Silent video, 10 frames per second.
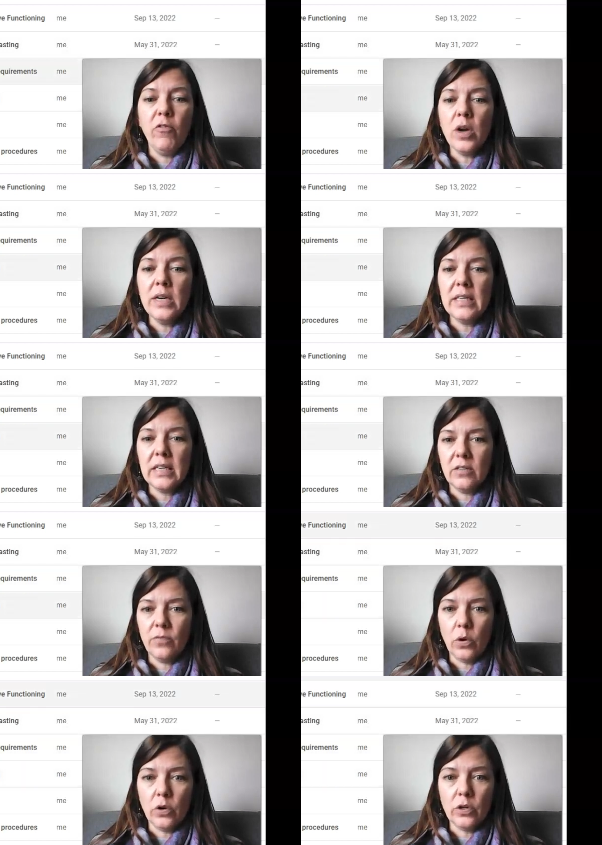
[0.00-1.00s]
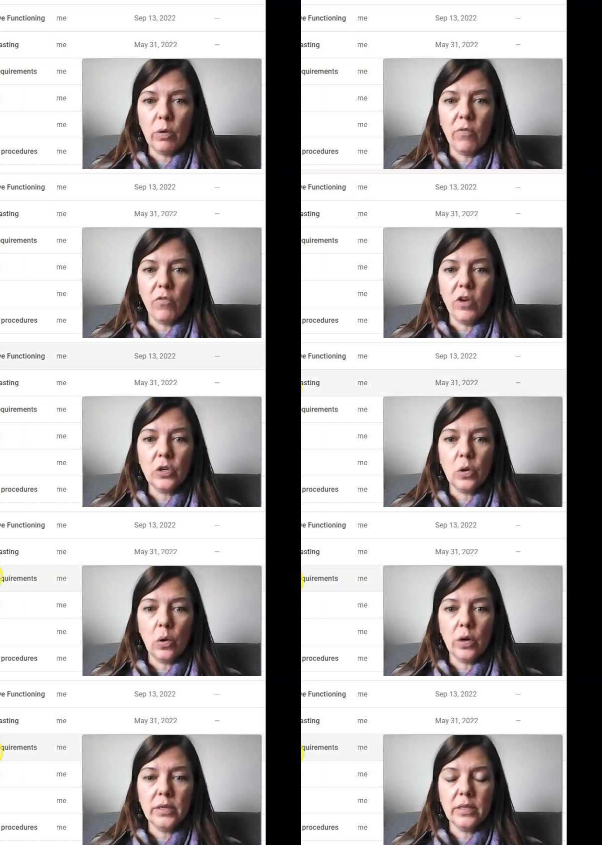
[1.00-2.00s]
4 and 6 folders, one for each
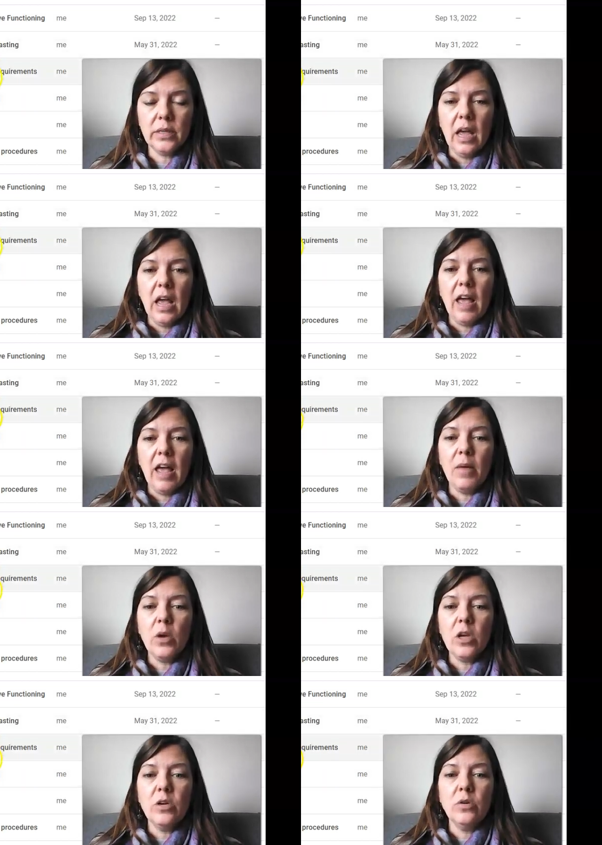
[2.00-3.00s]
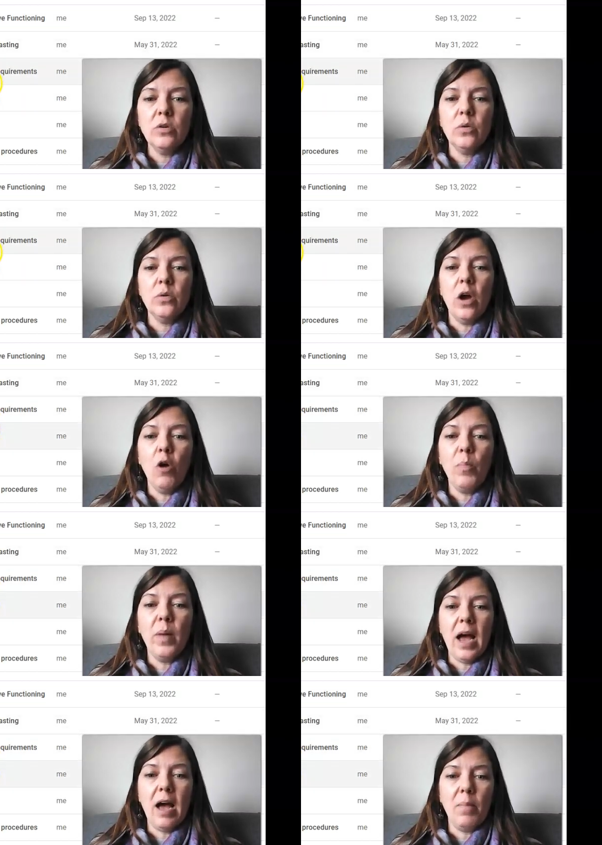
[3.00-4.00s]
course. And then what you would do is you would
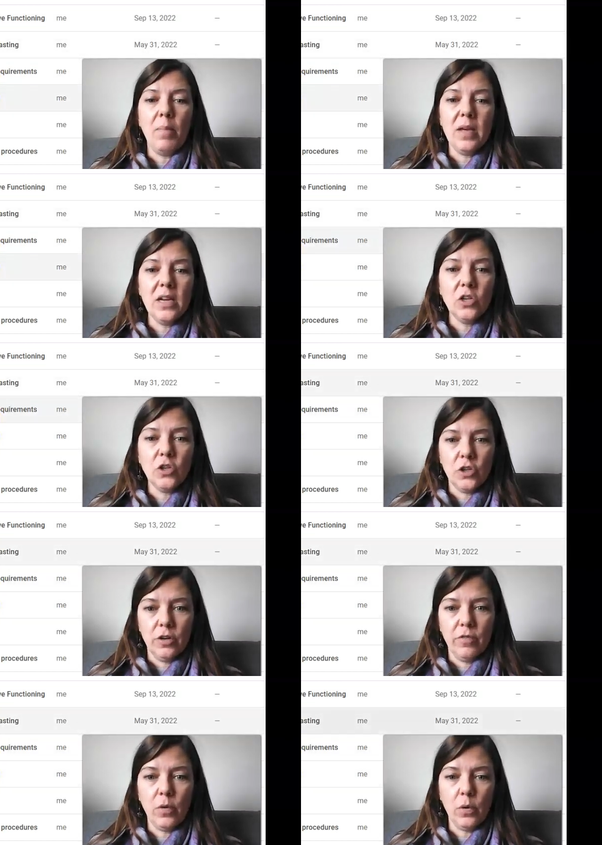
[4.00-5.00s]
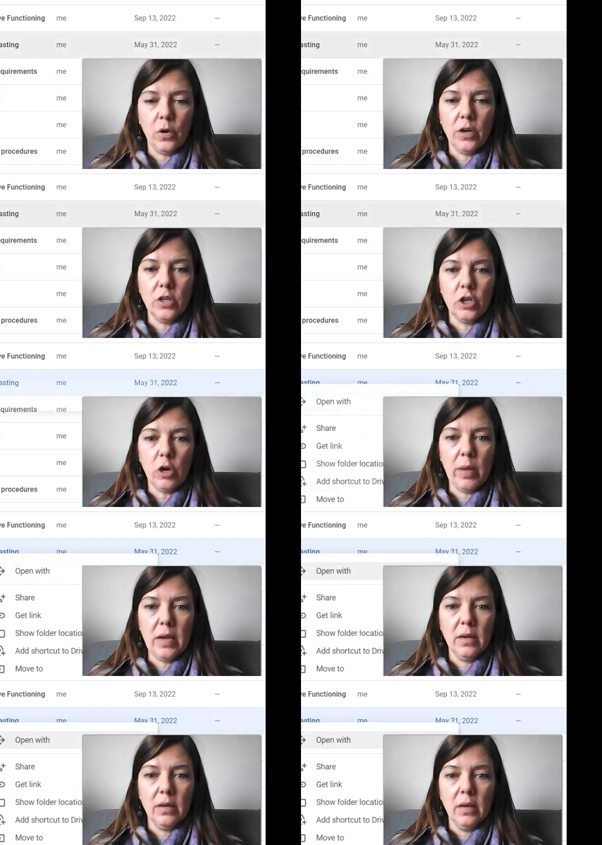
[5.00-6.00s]
open up each folder to show
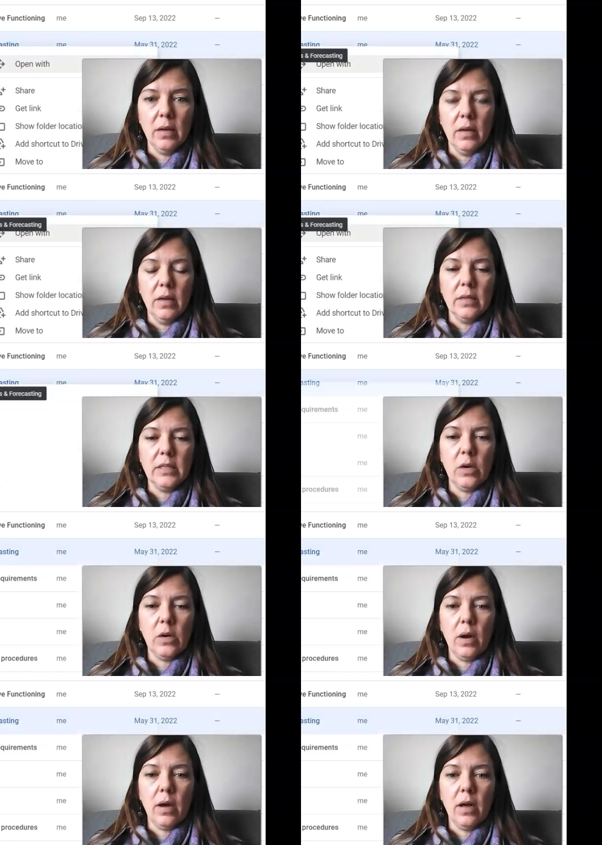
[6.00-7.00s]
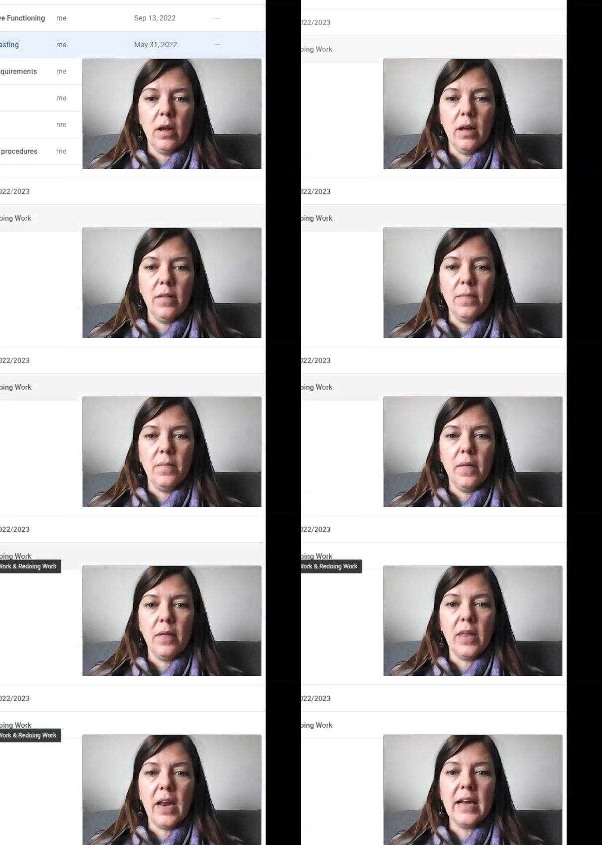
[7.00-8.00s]
me. So
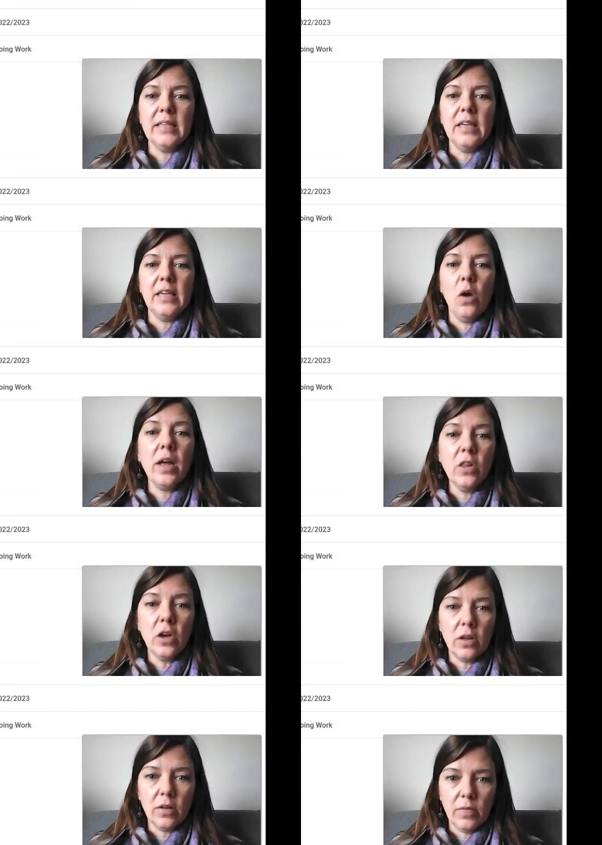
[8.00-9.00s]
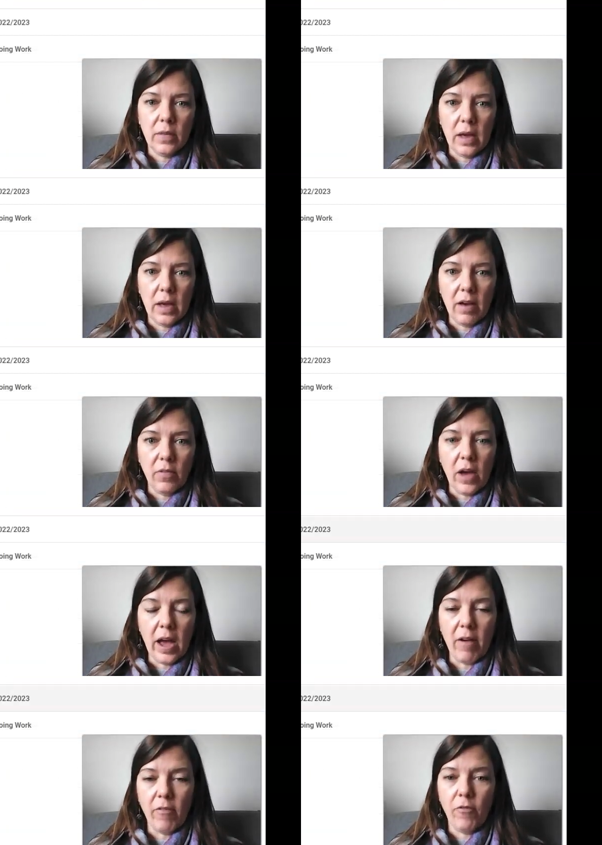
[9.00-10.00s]
that I can see, okay, look, I
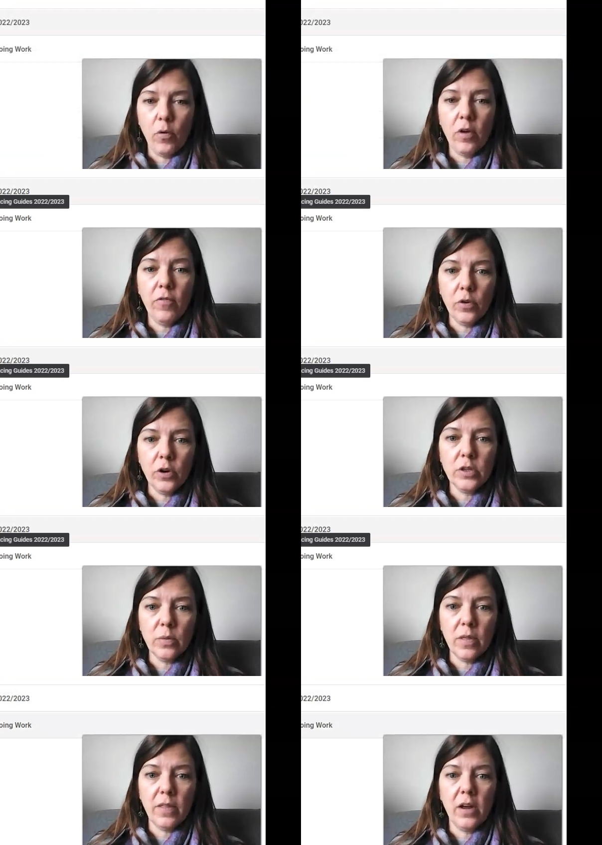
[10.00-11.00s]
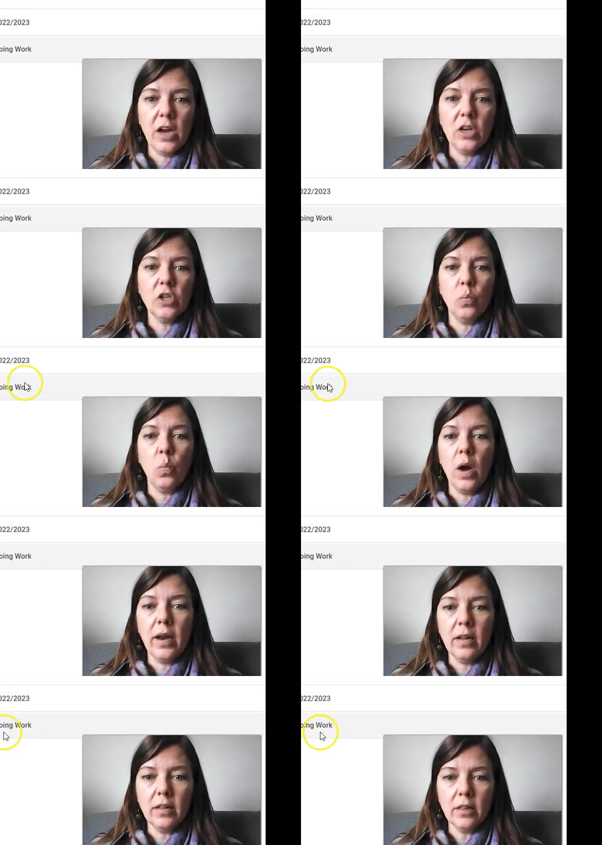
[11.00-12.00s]
have 4 folders within there and just
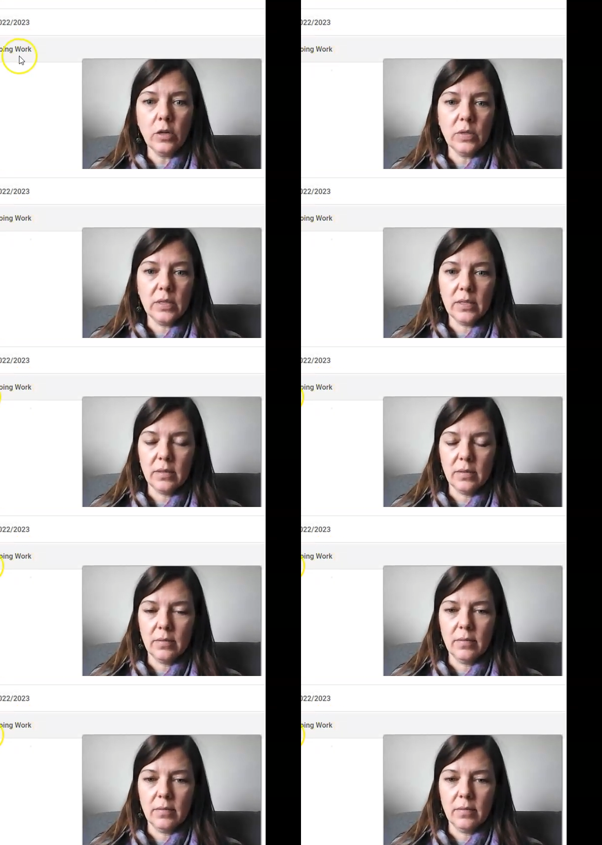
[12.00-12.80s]
one loose